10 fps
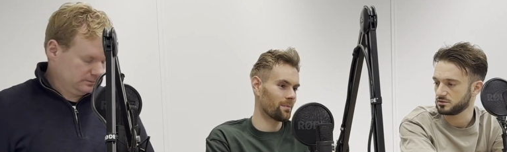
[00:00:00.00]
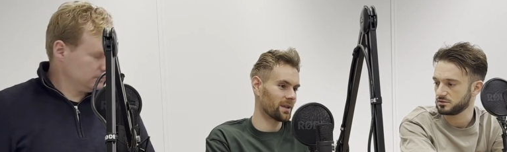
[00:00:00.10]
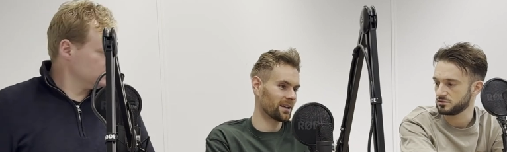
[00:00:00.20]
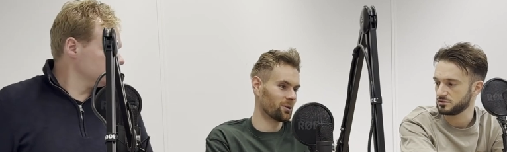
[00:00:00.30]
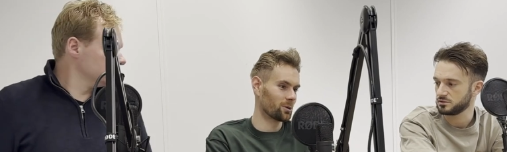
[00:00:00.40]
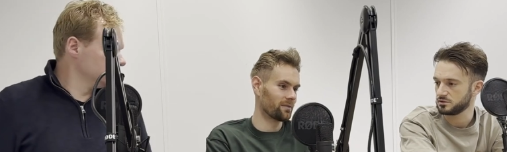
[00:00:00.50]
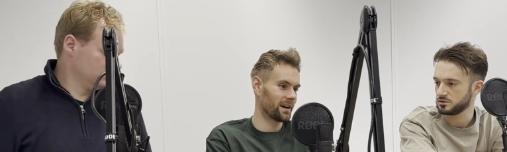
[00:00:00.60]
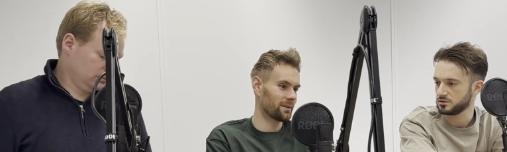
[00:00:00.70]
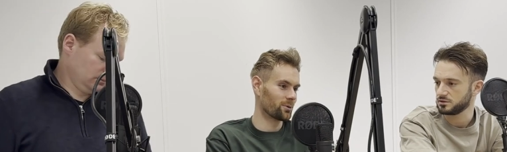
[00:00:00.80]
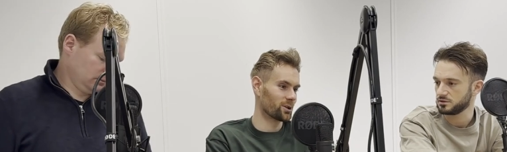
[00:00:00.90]
Speaker 1: I'm that
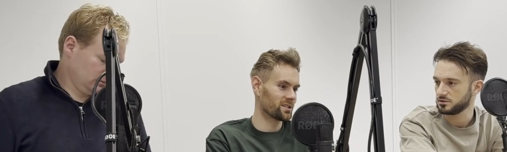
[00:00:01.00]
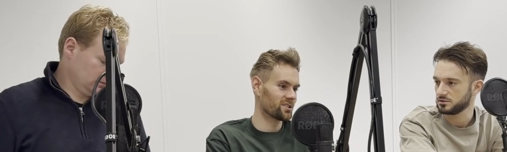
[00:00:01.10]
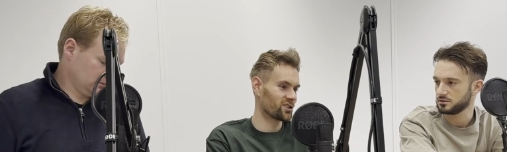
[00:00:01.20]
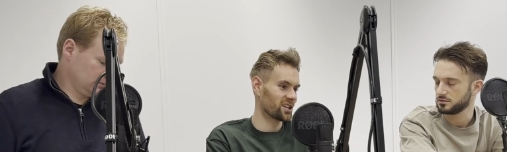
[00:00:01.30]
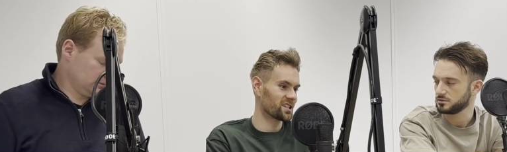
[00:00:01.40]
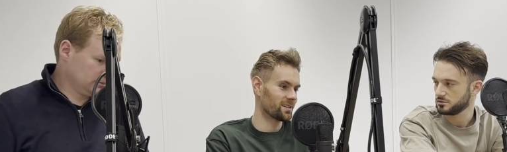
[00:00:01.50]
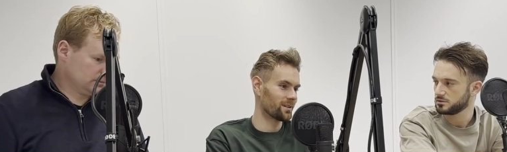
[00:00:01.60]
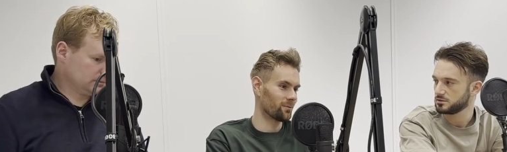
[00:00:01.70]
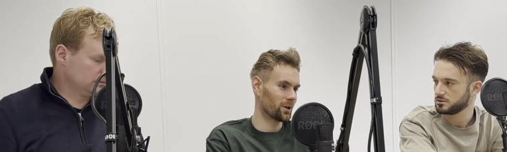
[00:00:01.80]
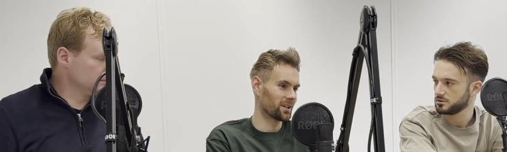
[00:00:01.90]
glorified person charging
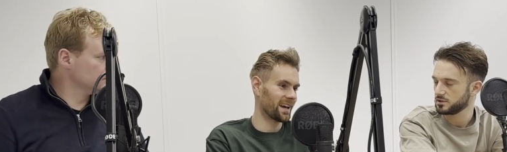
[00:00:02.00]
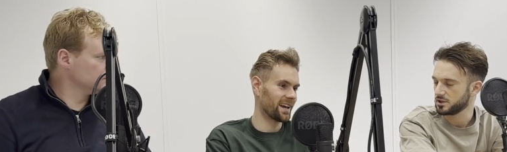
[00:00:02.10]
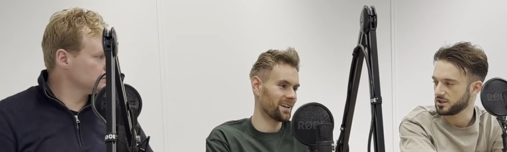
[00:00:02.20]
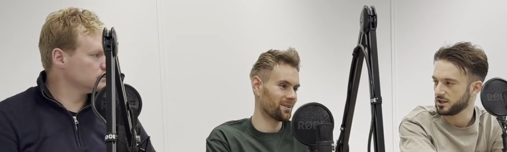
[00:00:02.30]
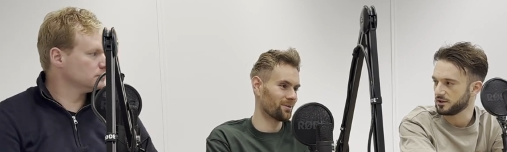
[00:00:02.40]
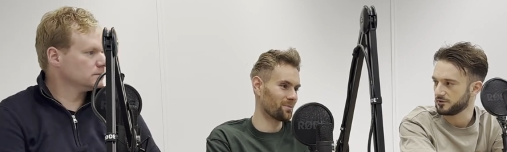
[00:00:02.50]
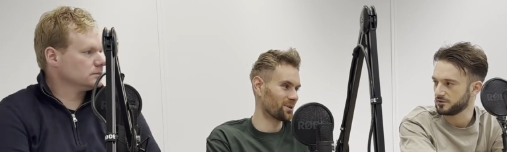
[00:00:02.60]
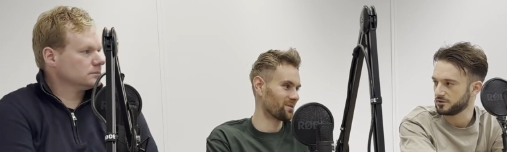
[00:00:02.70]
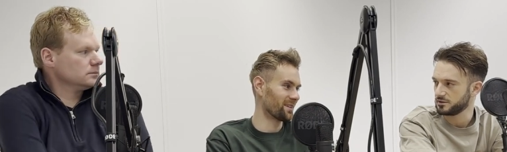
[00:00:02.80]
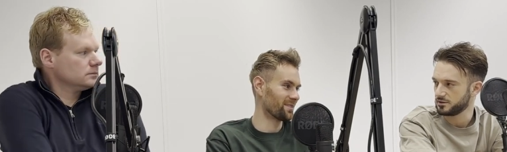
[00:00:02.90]
one k, yeah. one
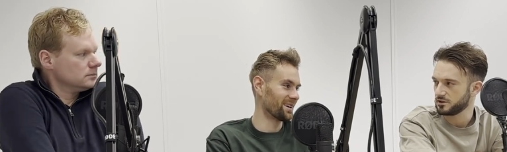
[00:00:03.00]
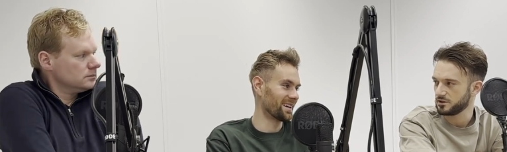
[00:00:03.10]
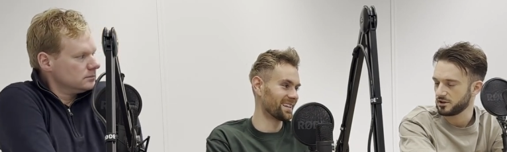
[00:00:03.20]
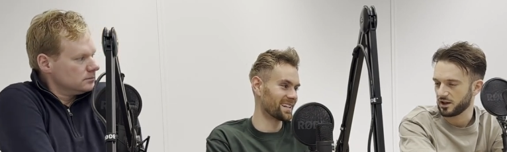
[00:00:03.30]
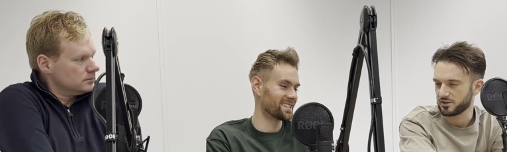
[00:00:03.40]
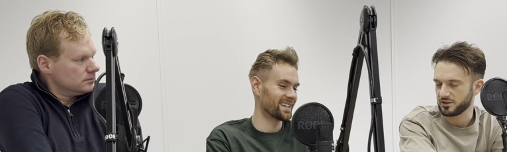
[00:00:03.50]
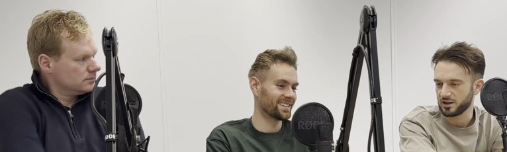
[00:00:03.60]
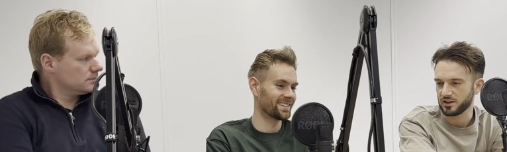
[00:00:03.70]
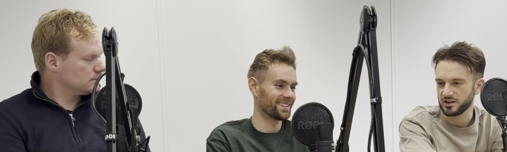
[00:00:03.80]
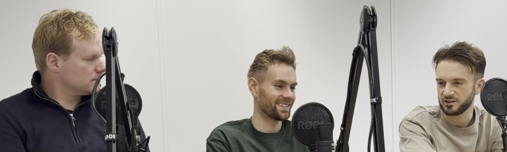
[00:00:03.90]
point five k, and that's I,
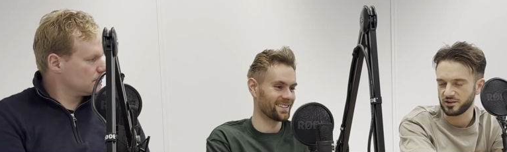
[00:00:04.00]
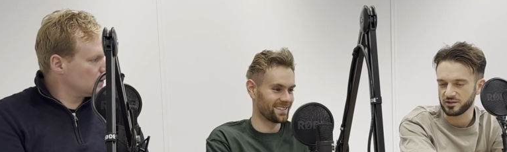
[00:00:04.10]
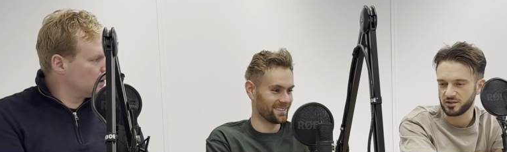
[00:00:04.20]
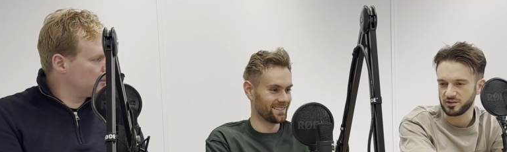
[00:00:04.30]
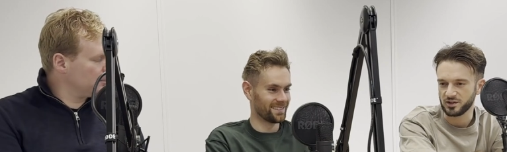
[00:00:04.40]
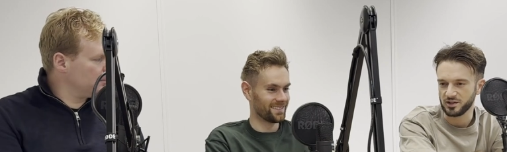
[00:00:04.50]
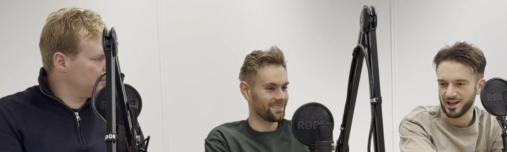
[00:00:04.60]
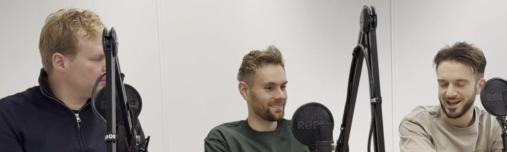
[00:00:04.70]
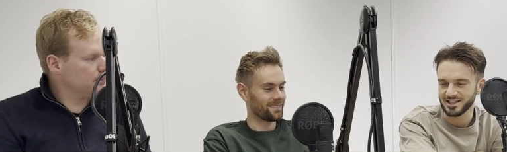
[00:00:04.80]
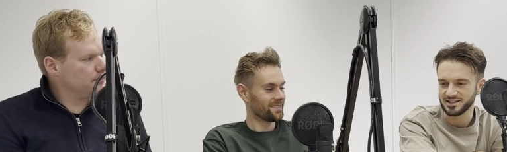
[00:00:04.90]
it. I think the, yeah. the
Speaker 2: the
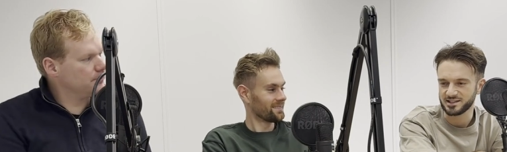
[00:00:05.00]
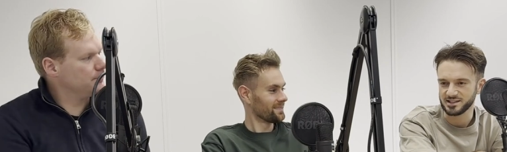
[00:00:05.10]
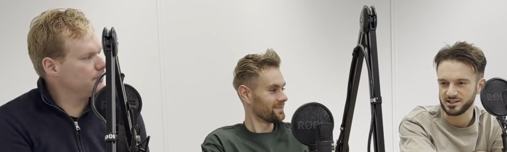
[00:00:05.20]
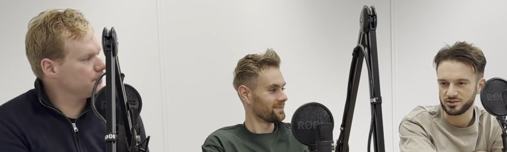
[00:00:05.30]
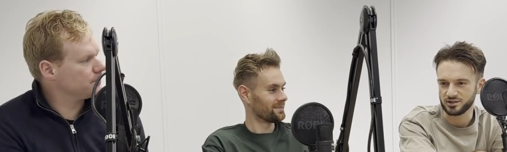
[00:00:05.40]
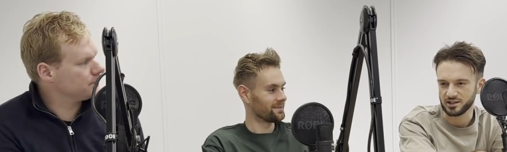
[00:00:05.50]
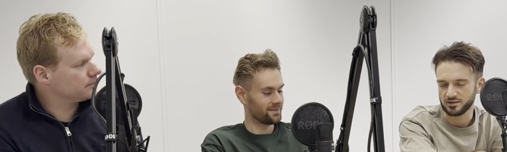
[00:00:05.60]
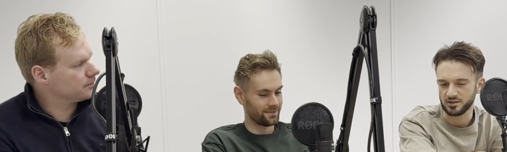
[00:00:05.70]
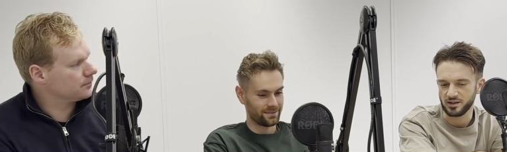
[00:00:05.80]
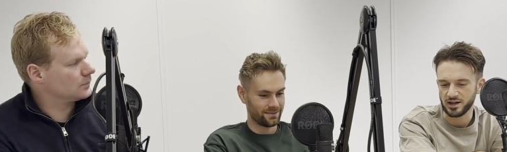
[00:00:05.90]
agencies like
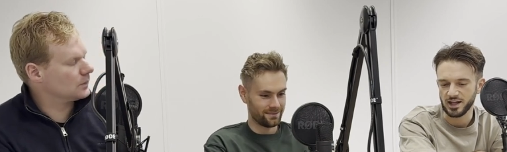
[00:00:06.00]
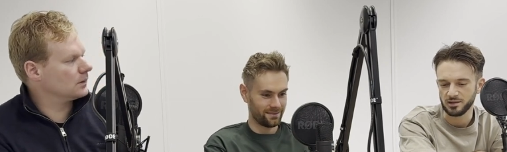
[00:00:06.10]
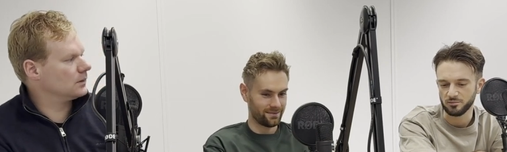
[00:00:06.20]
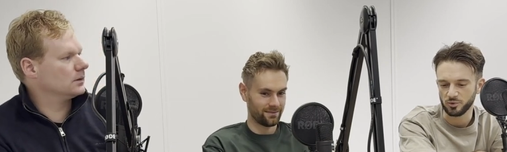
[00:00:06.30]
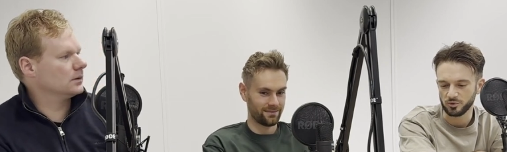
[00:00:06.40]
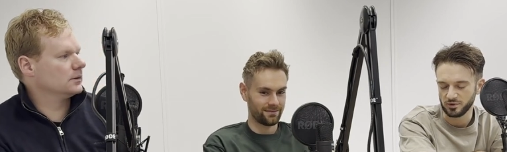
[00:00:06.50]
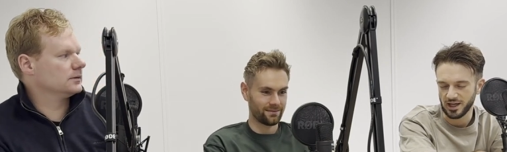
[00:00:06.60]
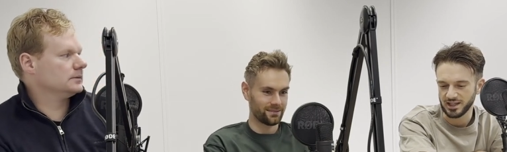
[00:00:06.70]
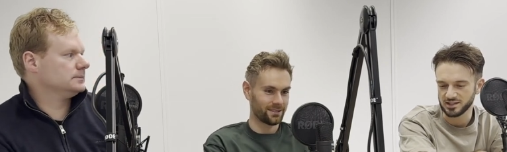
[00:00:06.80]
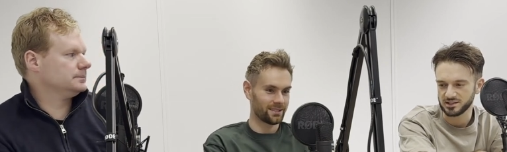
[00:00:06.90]
the the name
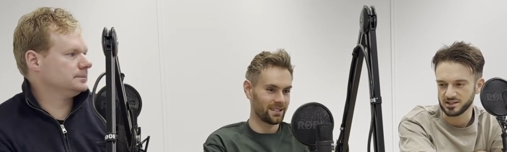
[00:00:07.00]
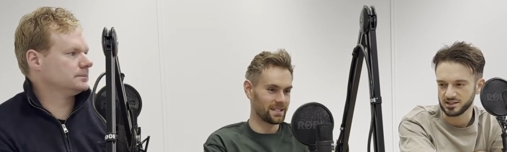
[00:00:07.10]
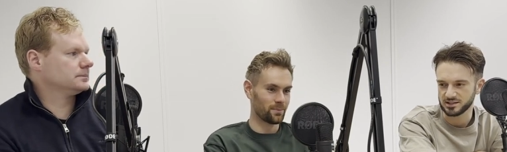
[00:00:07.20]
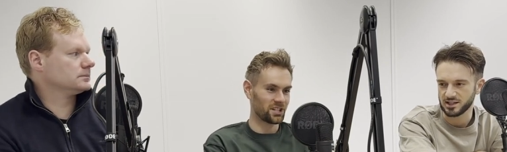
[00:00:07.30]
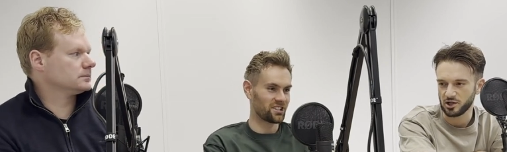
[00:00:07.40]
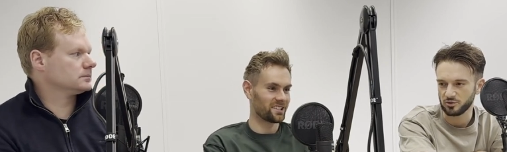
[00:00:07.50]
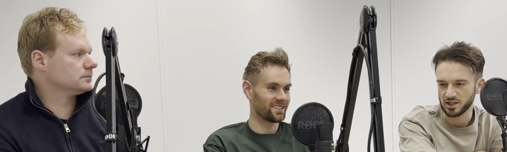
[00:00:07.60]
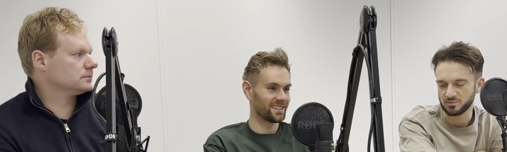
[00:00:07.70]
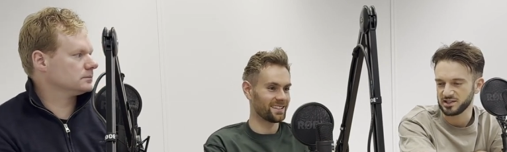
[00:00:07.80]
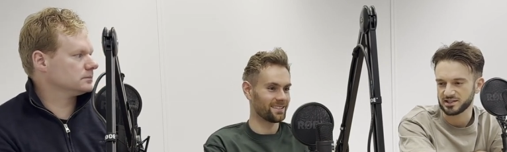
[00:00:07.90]
agency it's is budget. now
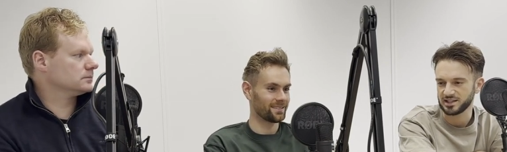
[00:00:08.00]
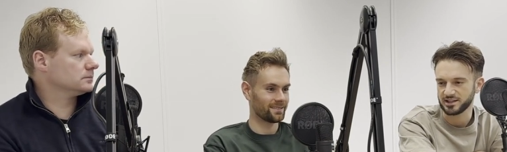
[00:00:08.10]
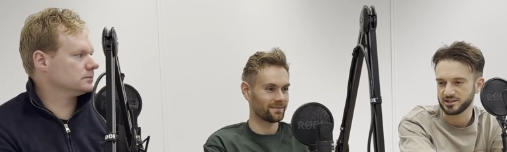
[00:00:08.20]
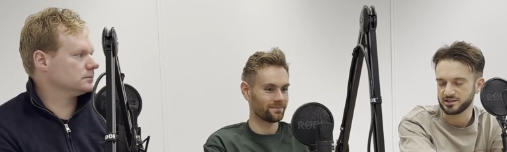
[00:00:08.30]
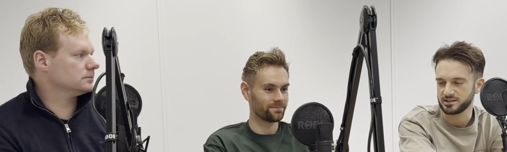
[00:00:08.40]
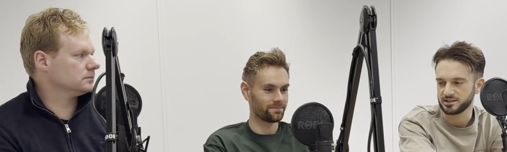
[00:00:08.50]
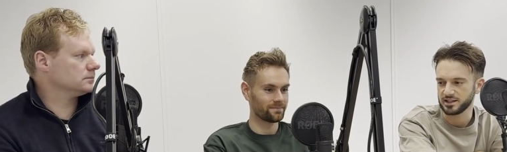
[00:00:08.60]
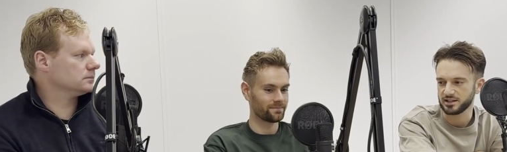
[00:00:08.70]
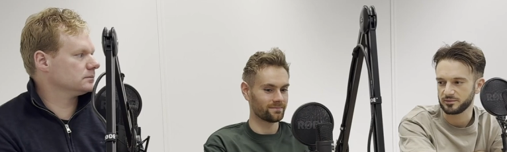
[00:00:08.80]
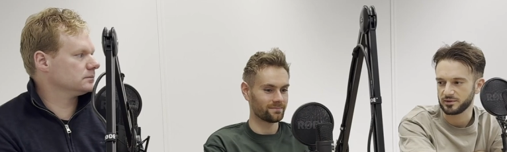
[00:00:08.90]
it's been slandered.
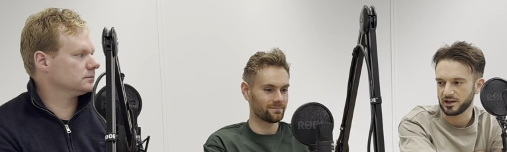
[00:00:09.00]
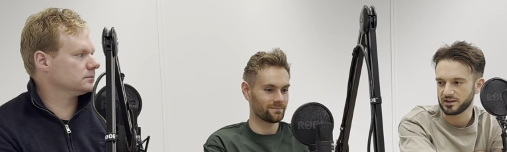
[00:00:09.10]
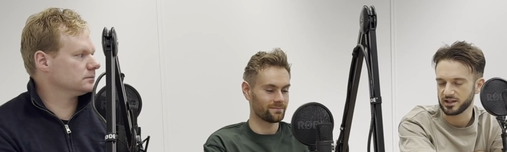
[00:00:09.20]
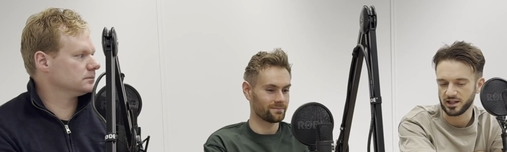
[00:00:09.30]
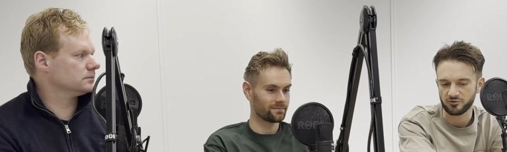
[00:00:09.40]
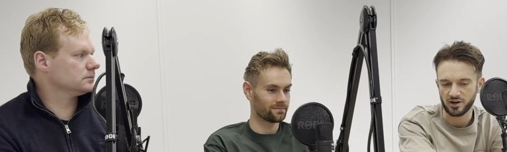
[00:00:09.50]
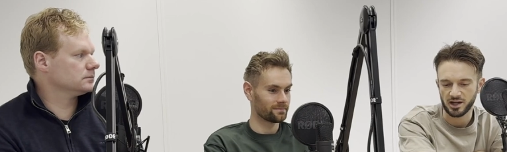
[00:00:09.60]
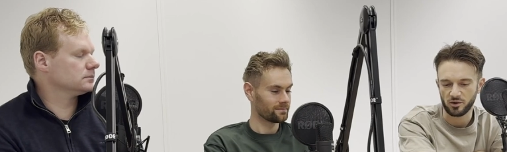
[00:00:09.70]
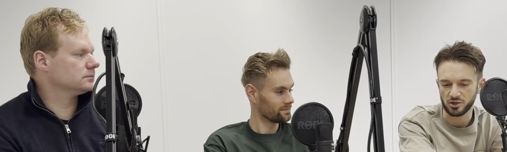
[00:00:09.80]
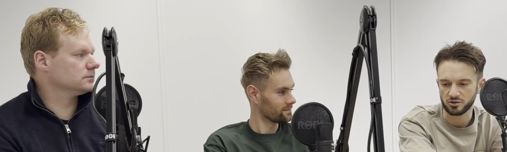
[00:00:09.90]
Yeah, I think like right
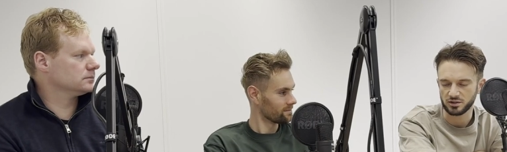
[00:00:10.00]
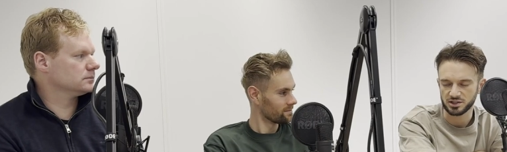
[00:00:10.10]
now we call